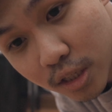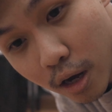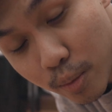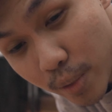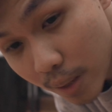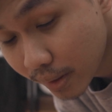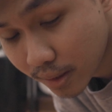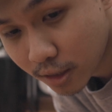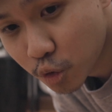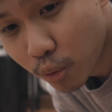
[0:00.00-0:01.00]
not, maybe
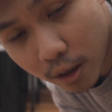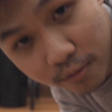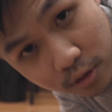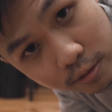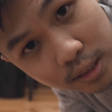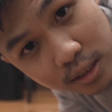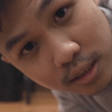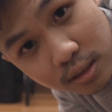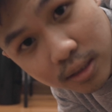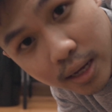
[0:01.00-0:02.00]
that's one of the
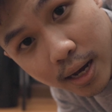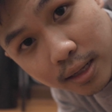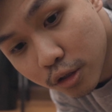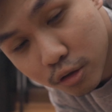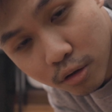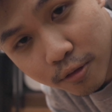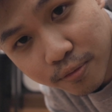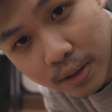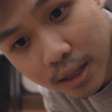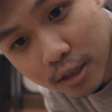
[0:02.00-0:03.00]
reasons that you don't
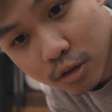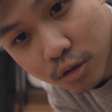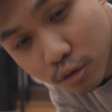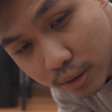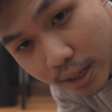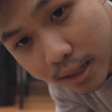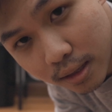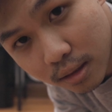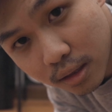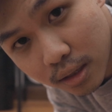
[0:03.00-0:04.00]
feel like doing
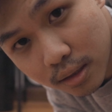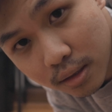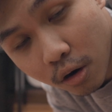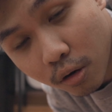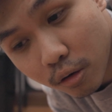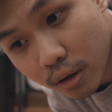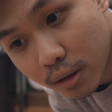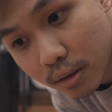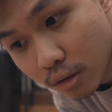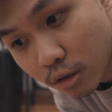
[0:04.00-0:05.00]
anything
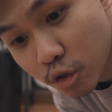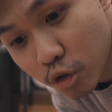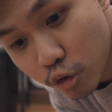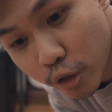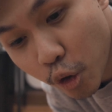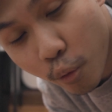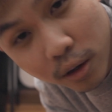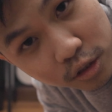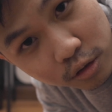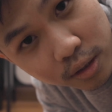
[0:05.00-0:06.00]
or not doing
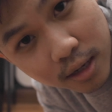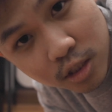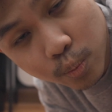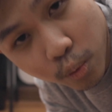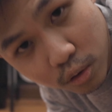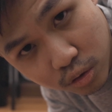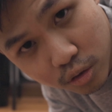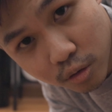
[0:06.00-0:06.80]
what you guys are supposed to